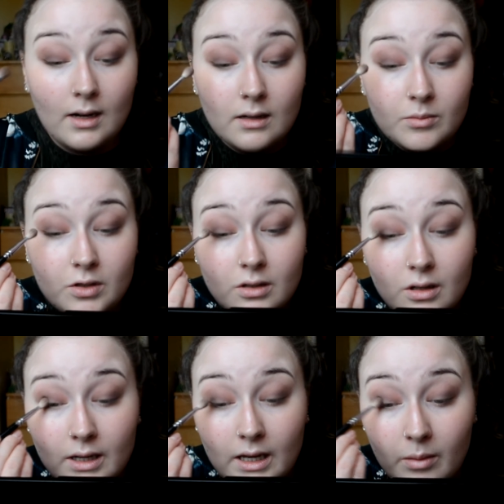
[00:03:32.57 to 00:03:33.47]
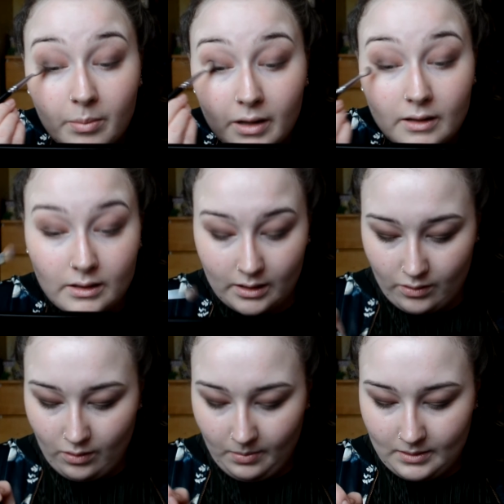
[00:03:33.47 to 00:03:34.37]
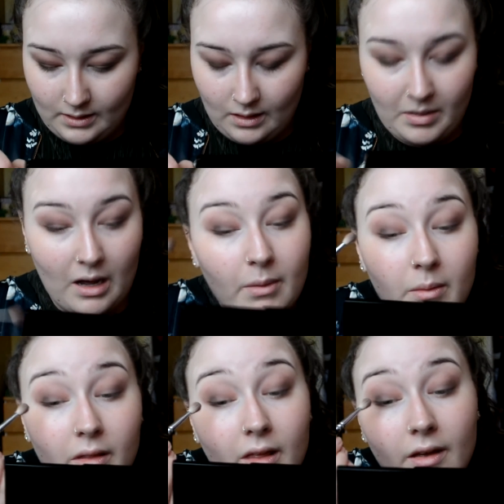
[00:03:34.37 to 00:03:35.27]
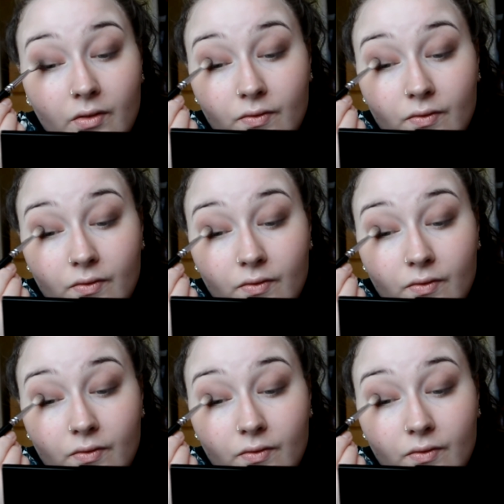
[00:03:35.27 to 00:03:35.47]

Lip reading: And I'm just going to keep building that up until I'm happy with it.